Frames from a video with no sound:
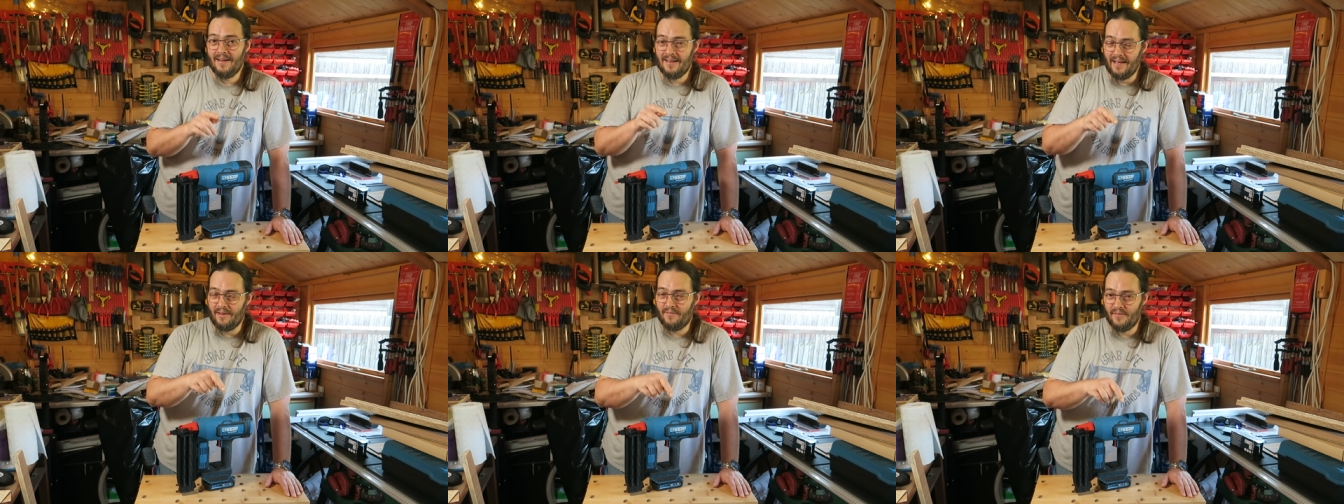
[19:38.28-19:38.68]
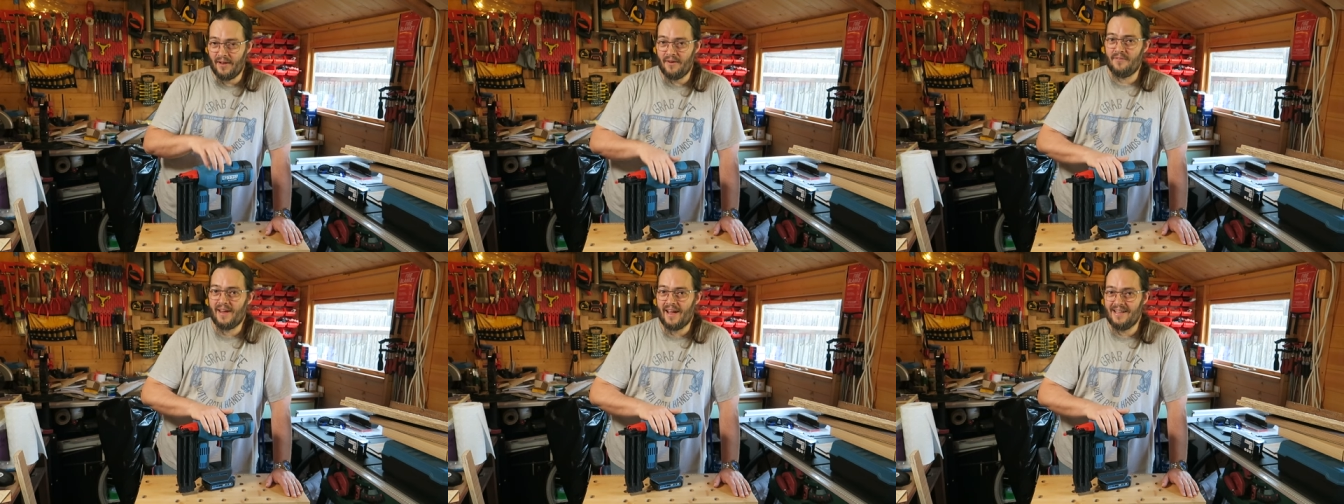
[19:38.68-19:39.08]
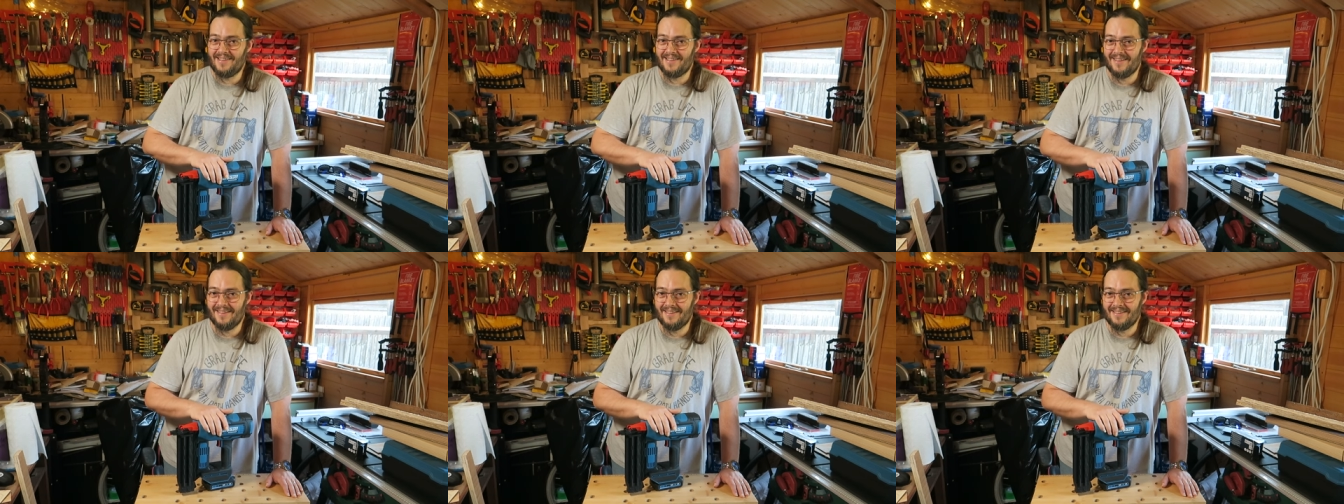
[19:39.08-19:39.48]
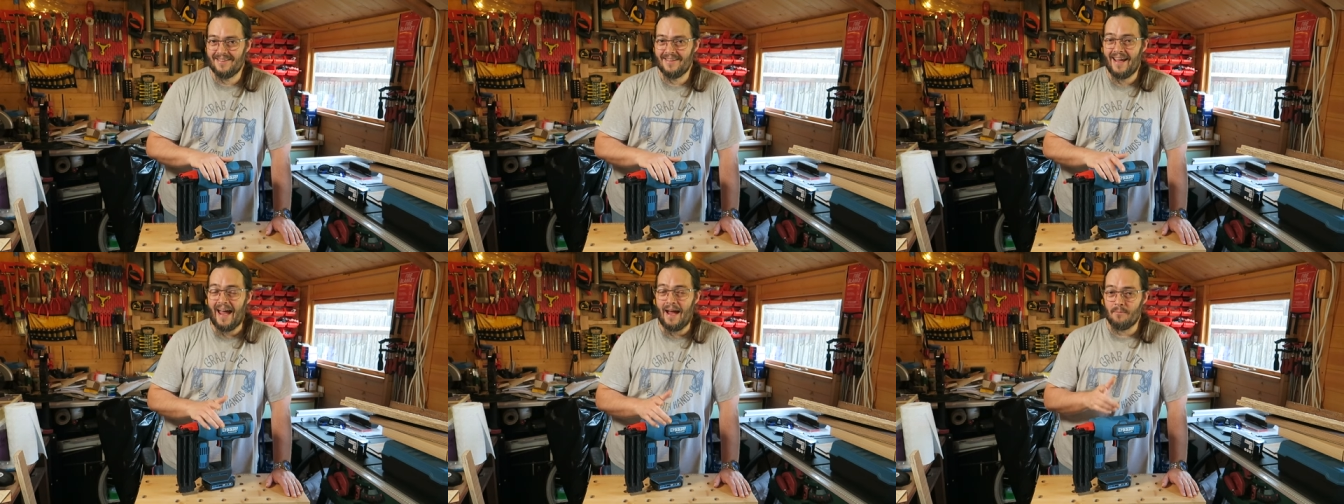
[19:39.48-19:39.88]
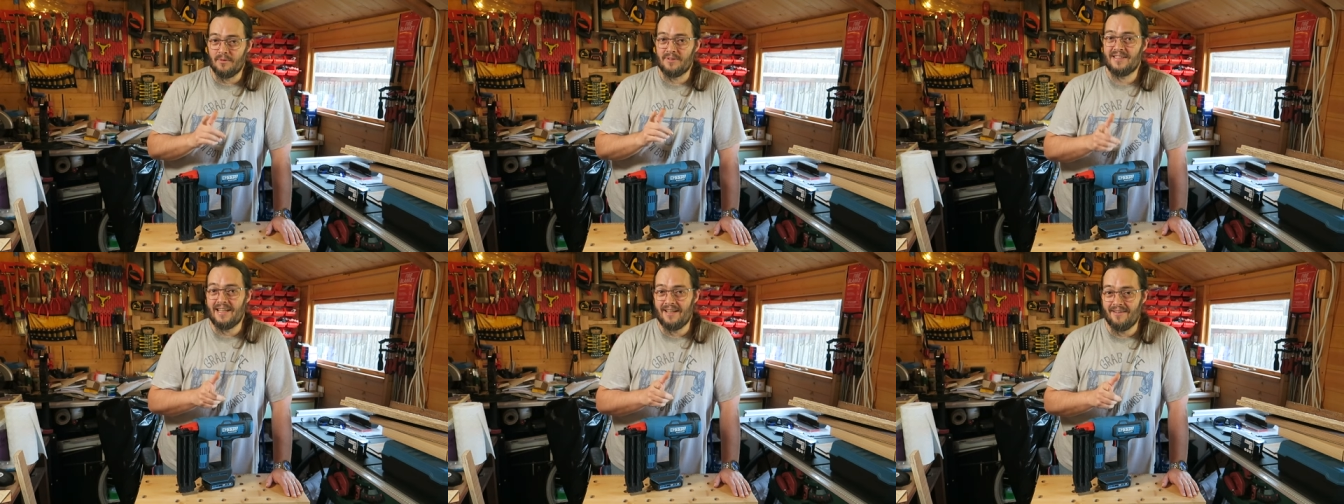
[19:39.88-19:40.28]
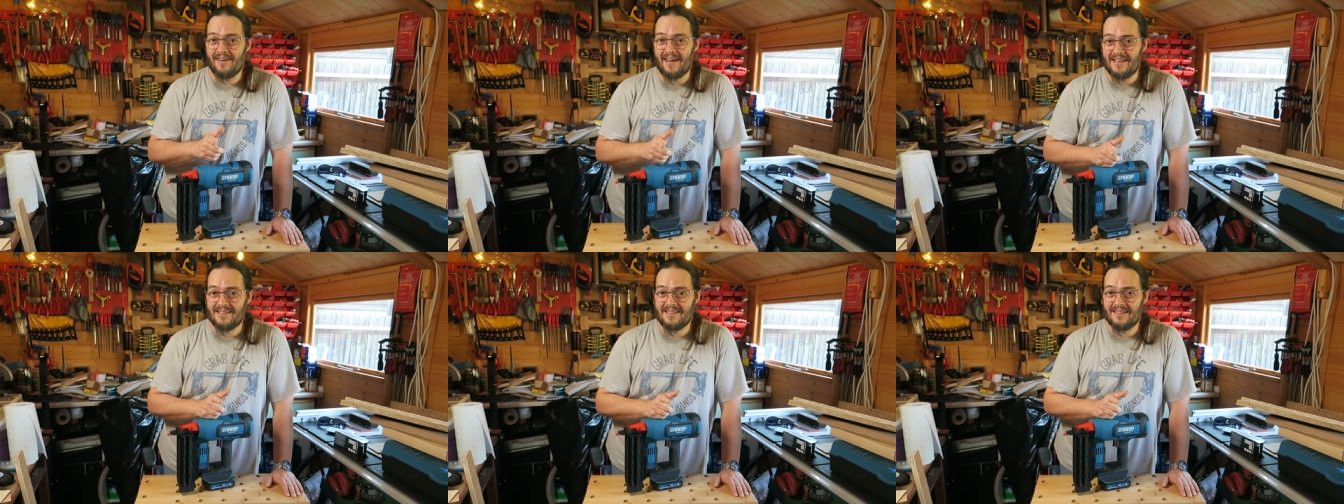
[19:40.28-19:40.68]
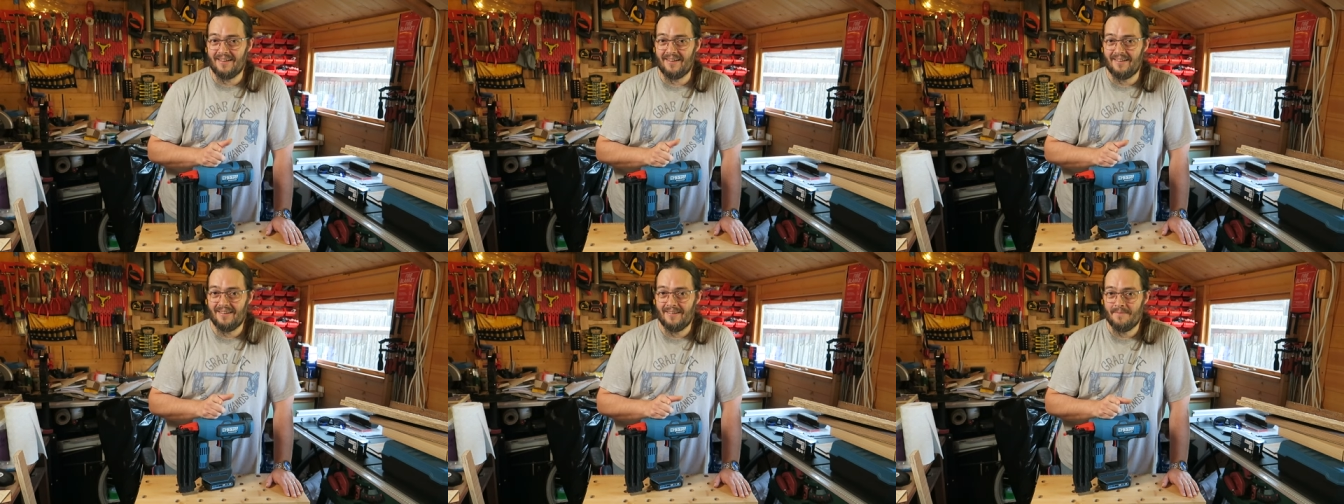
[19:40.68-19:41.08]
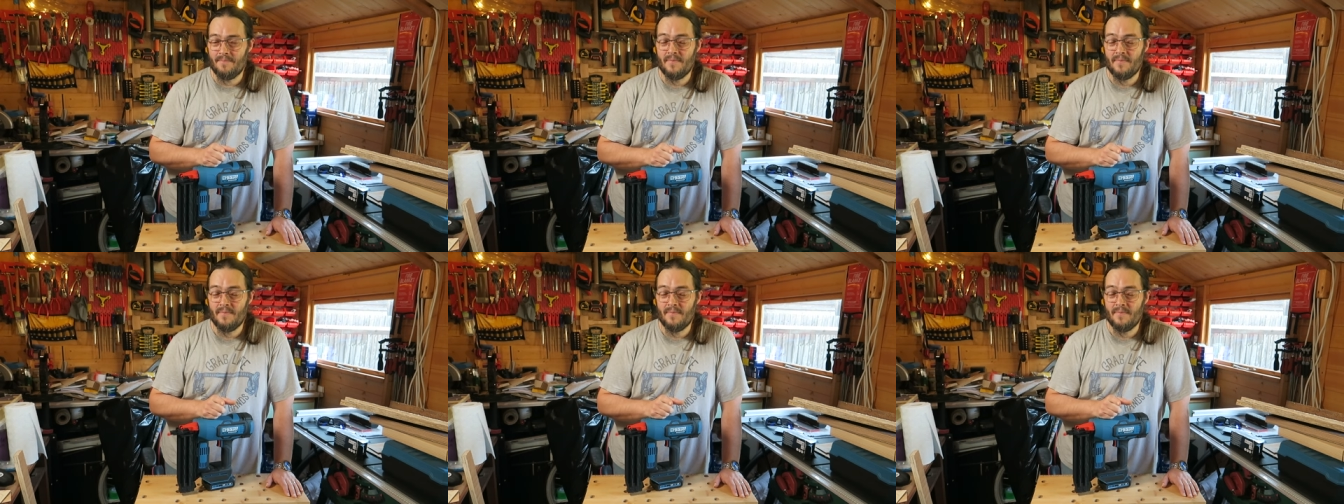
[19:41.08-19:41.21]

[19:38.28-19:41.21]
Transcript: click for notifications, and we'll see you again soon.